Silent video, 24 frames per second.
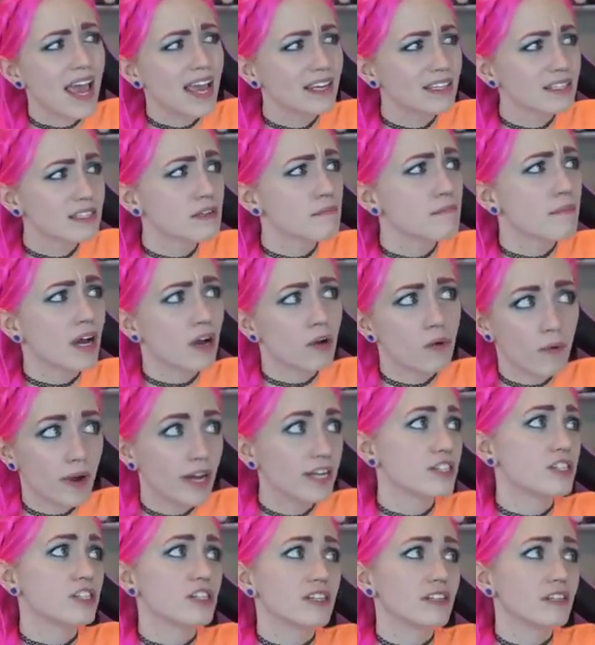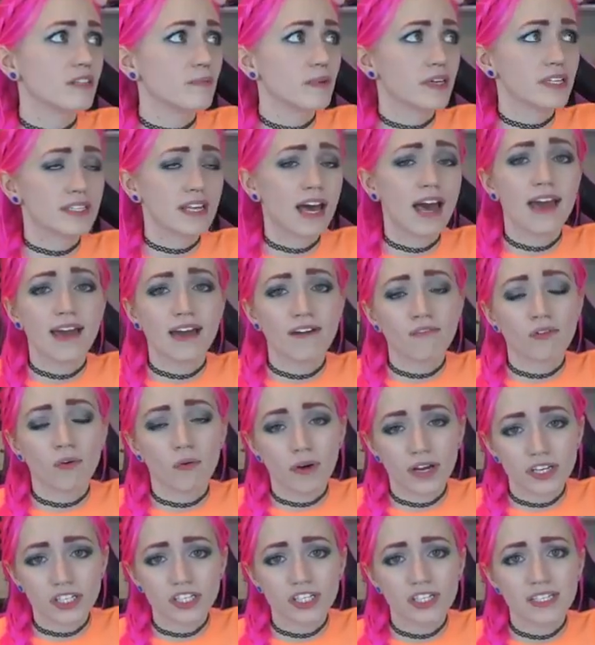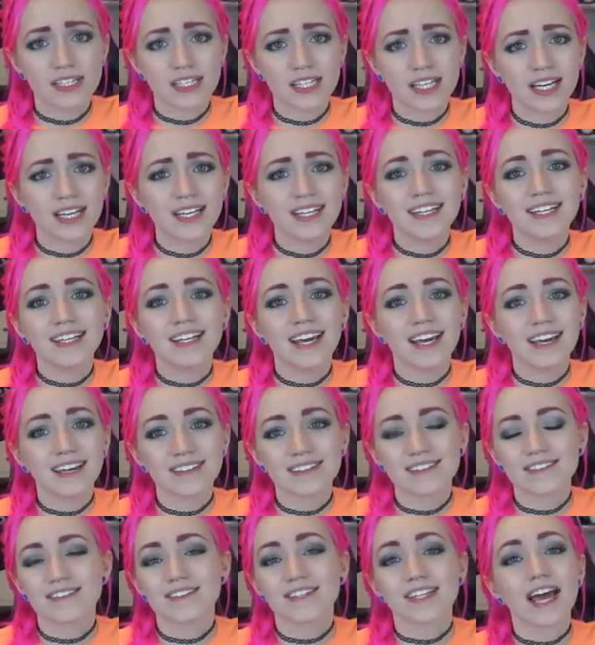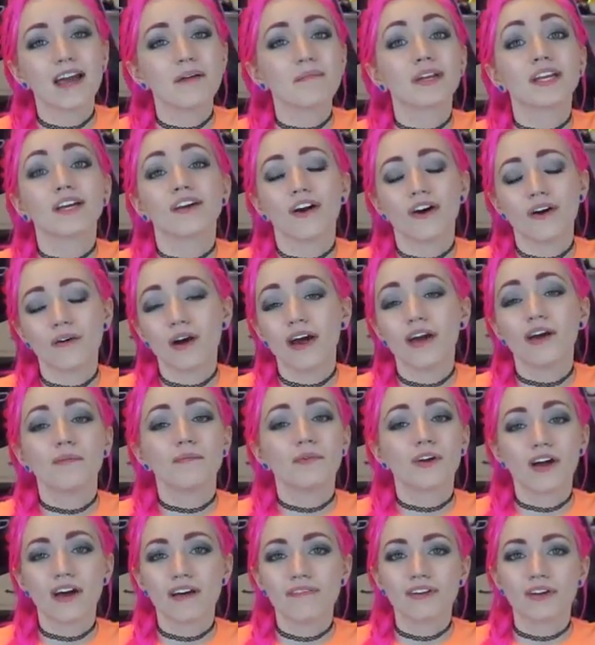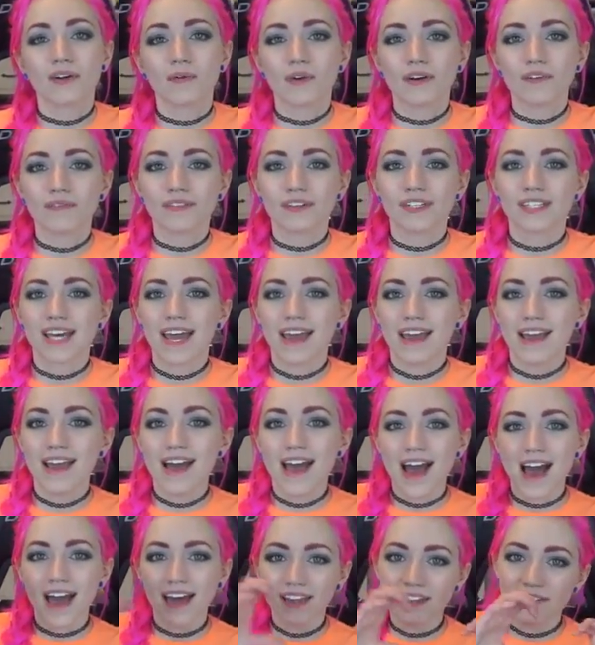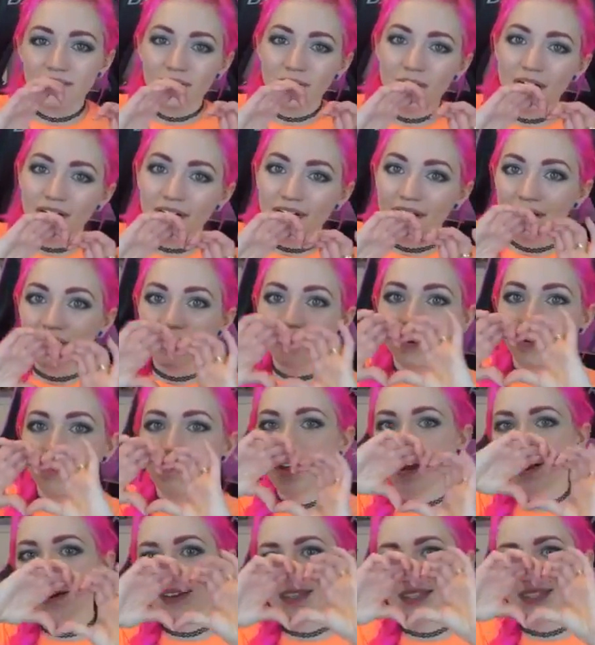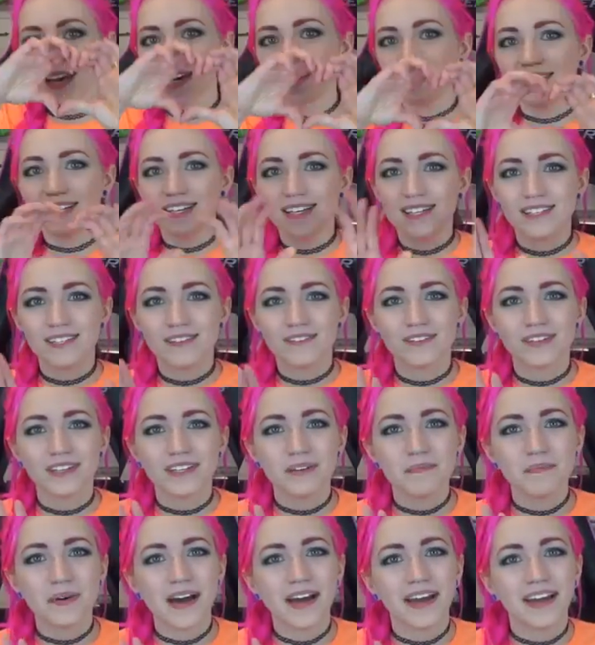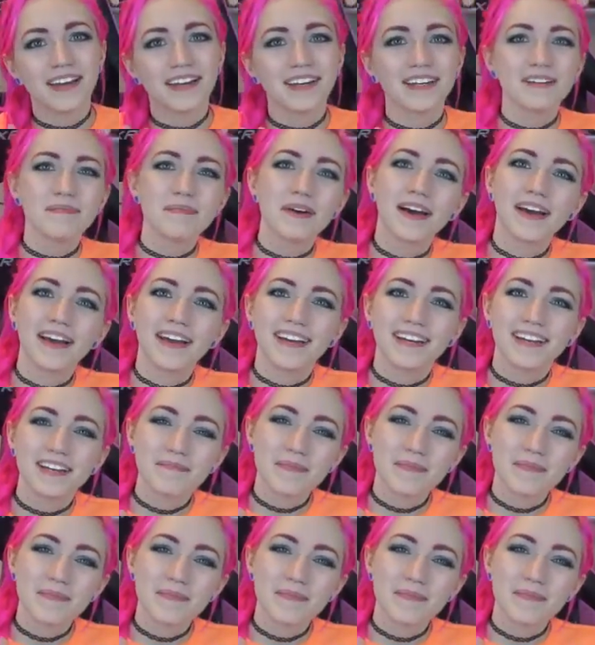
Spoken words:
answer my questions, because I have questions and I need answers. I'm gonna go. I hope you're all having a wonderful day. I love you all. You're in my hearts. I'll see you soon. Goodbye. Goodbye.